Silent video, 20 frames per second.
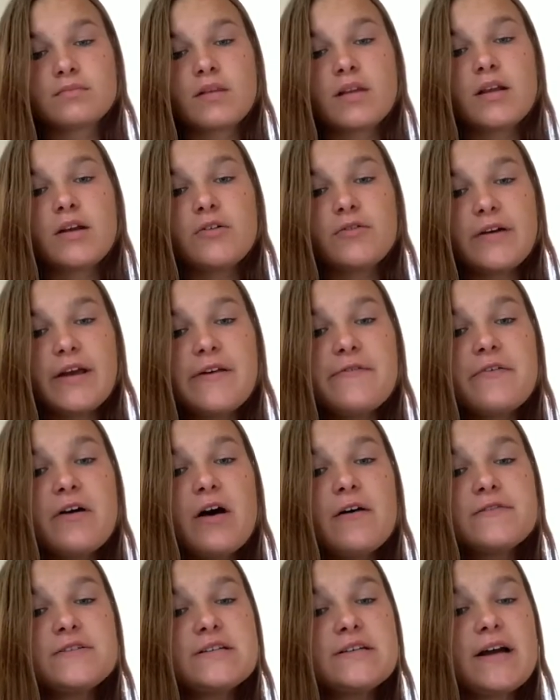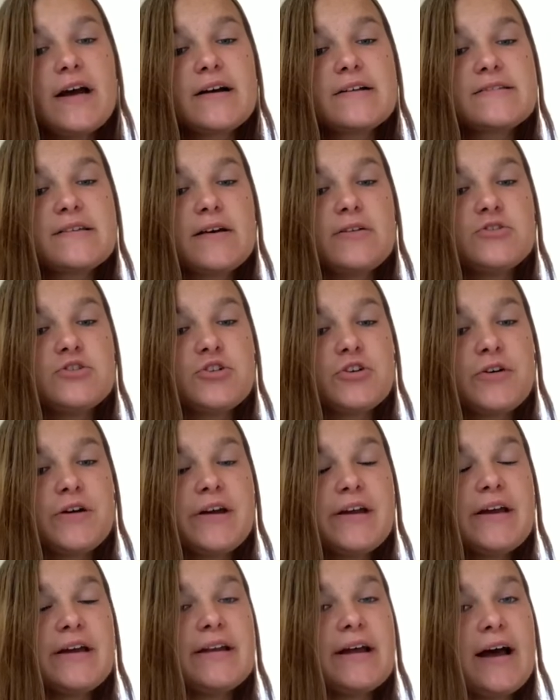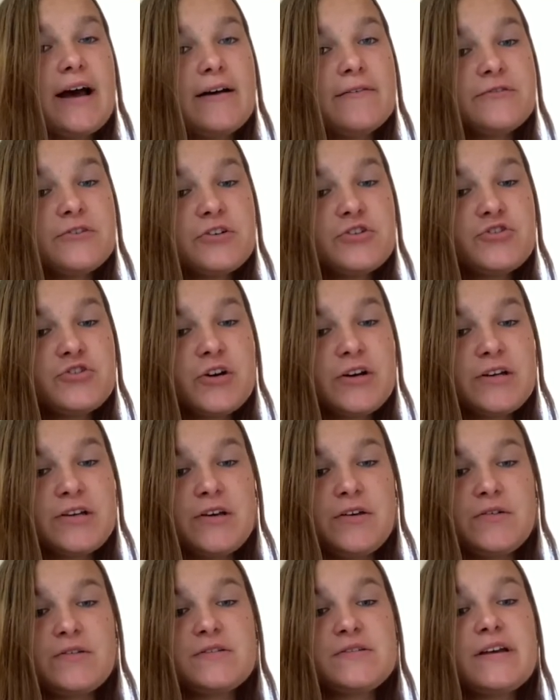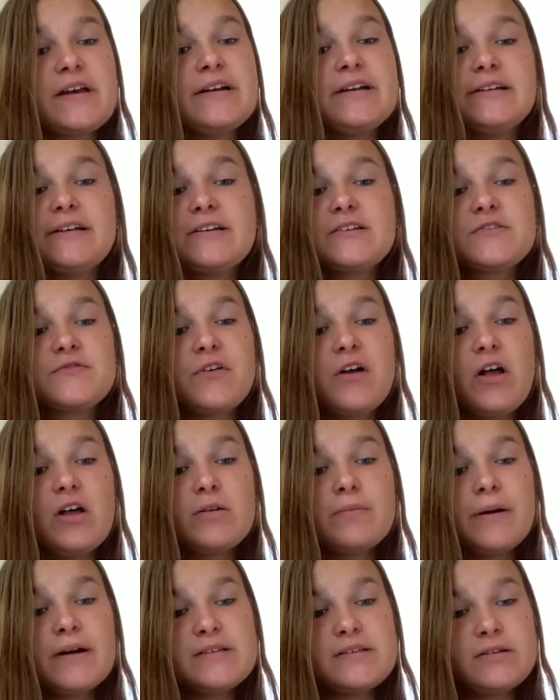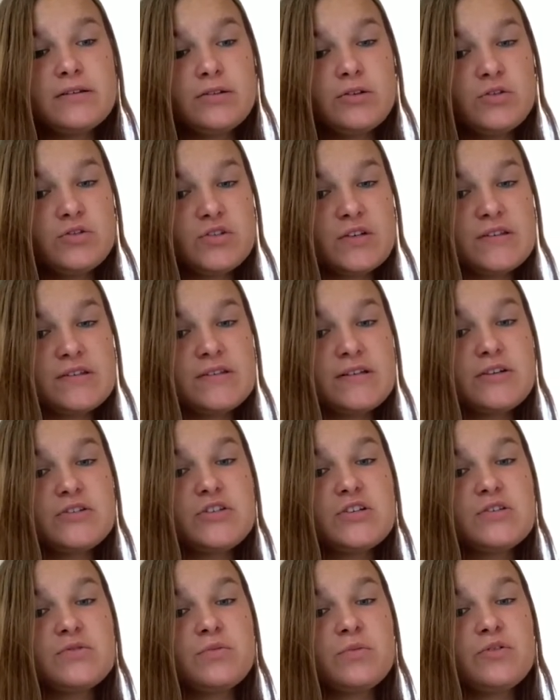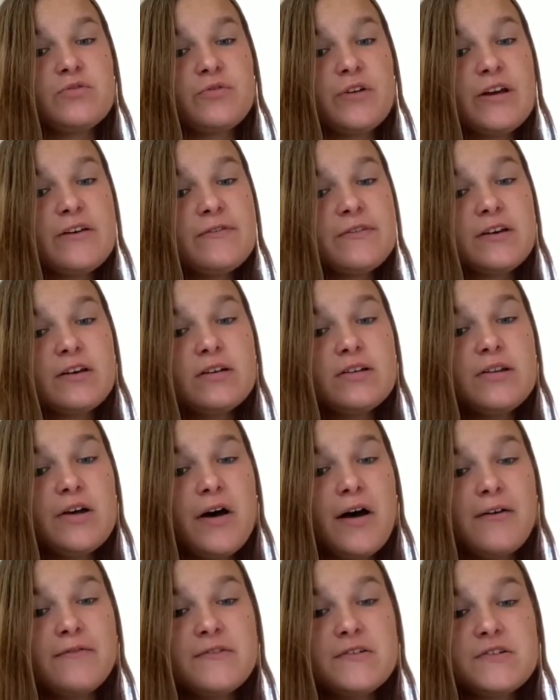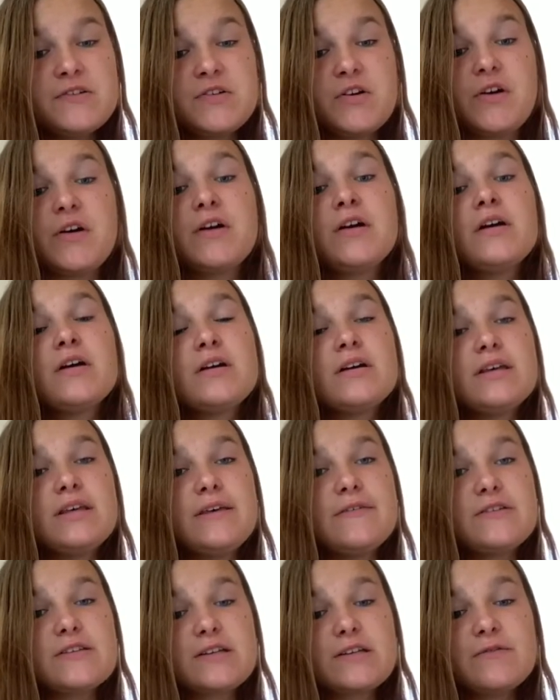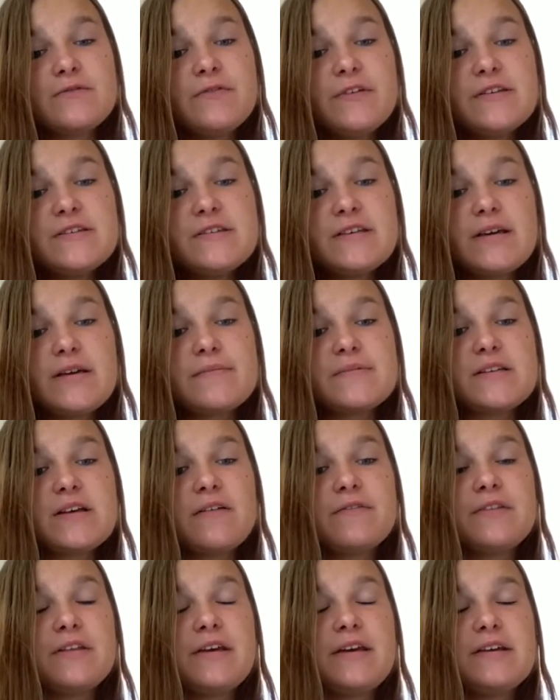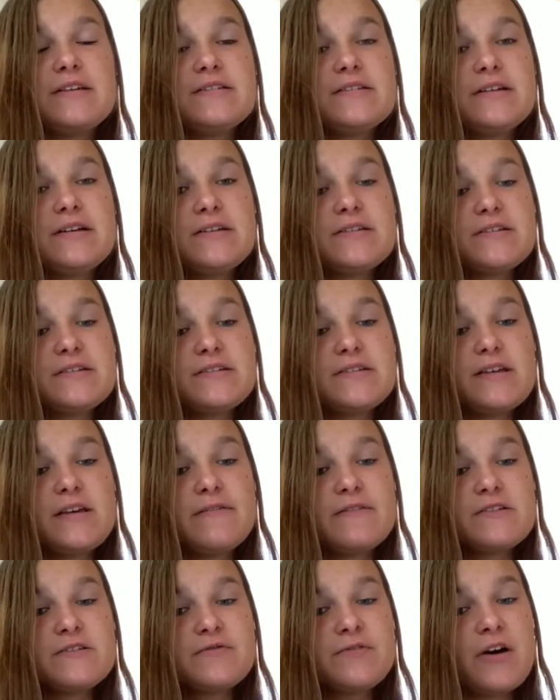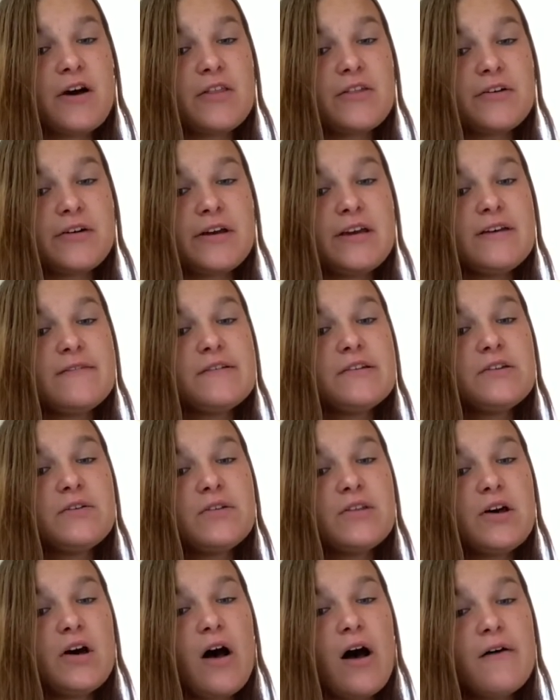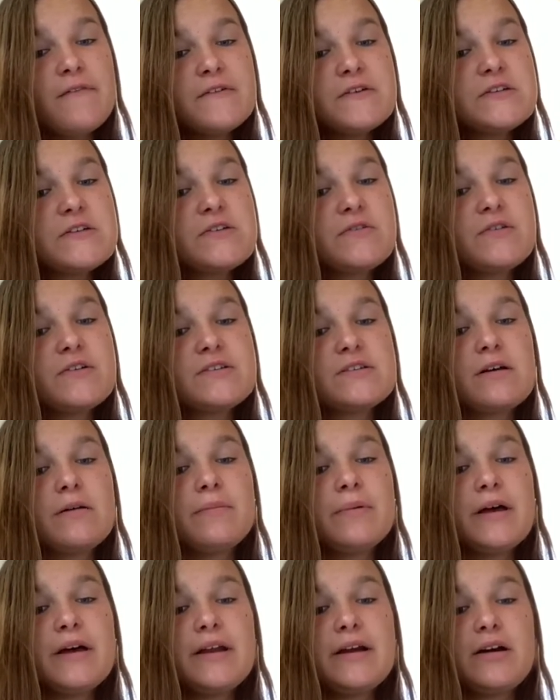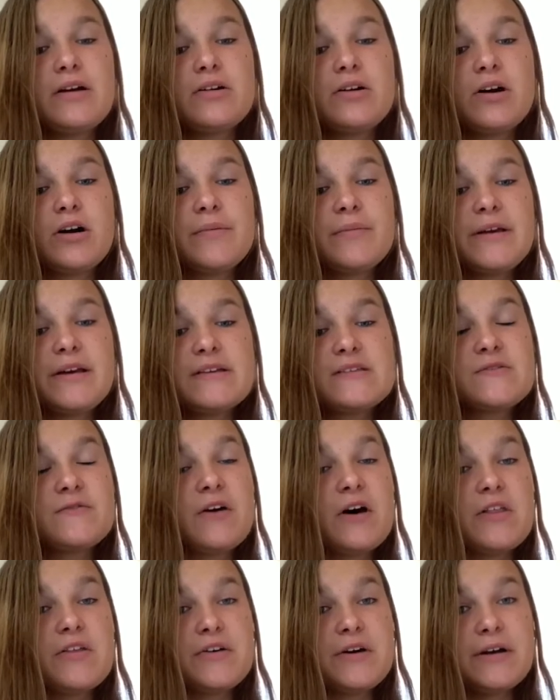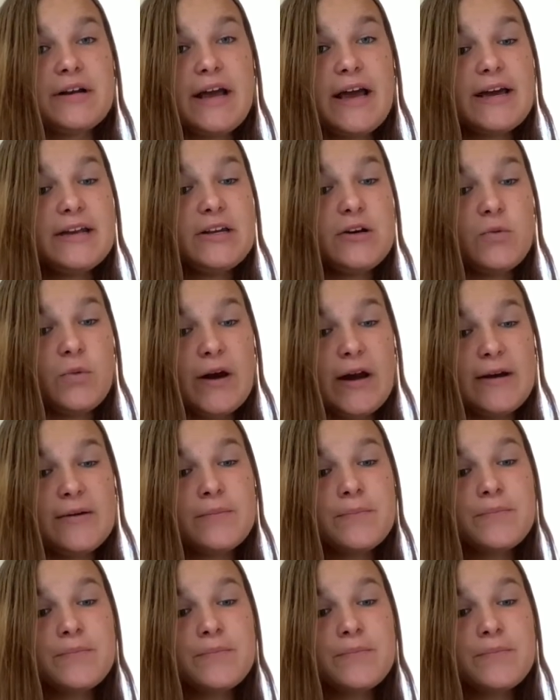Rafe often acts out during and after drug use, and it is followed by delusions such as when Rafe killed the officer, he was convincing himself that he did it to save his father, even though the officer was not planning on harming his father in any way.